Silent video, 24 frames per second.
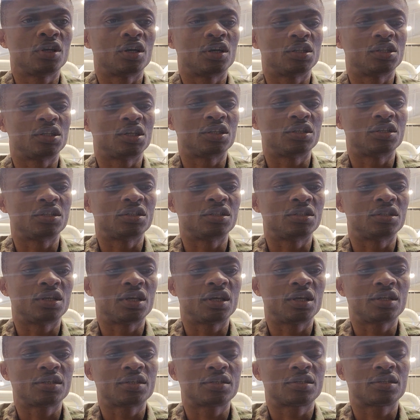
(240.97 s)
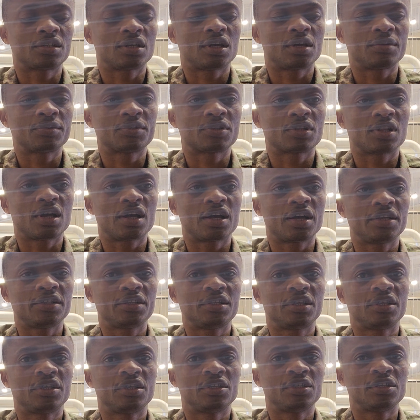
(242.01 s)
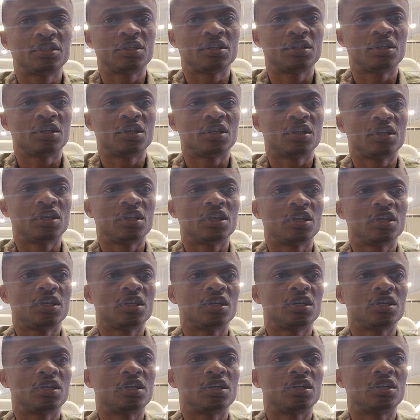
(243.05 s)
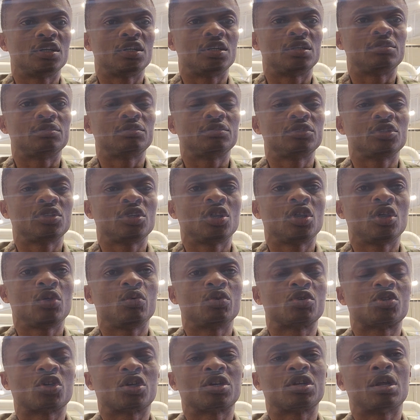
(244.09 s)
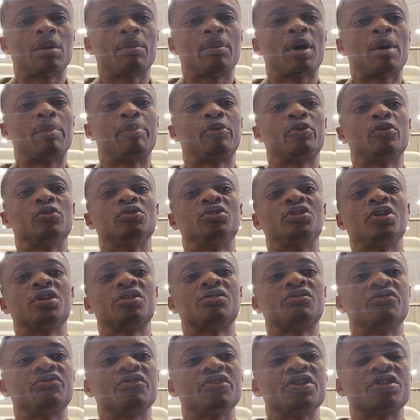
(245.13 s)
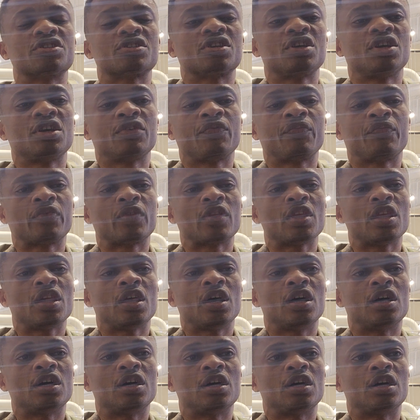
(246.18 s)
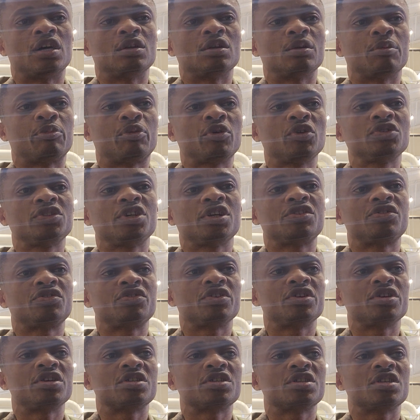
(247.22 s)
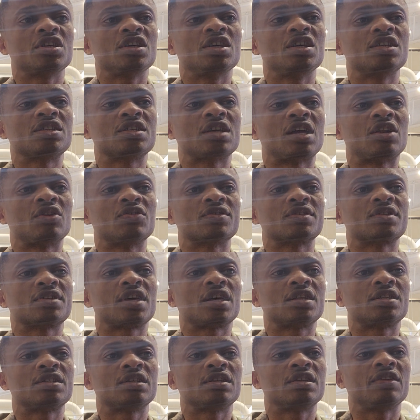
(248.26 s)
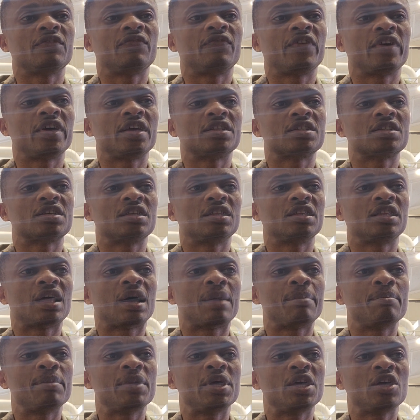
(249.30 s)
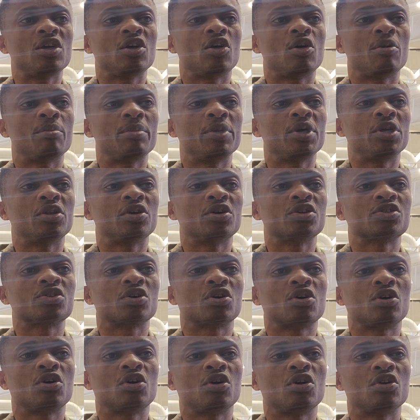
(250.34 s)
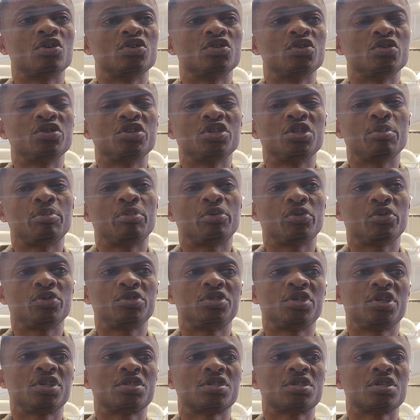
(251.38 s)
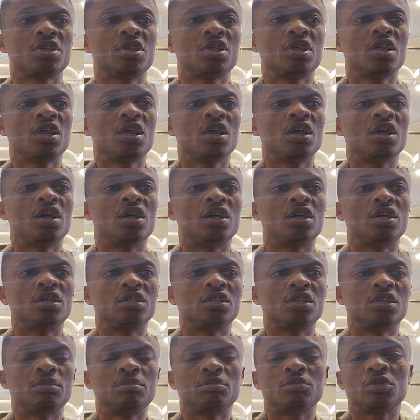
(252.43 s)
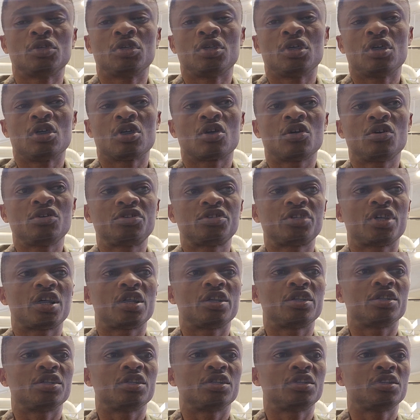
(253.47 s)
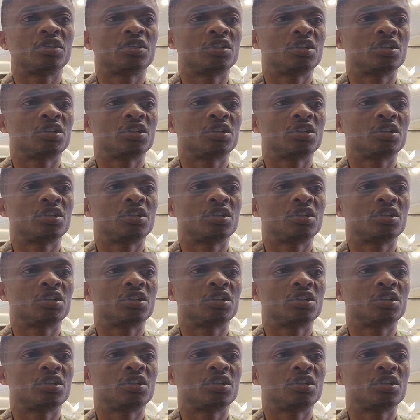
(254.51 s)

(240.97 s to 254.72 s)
And then the next slide, we're talking about project risk. Project risk is an uncertain event that may or may not occur during a project. And contrary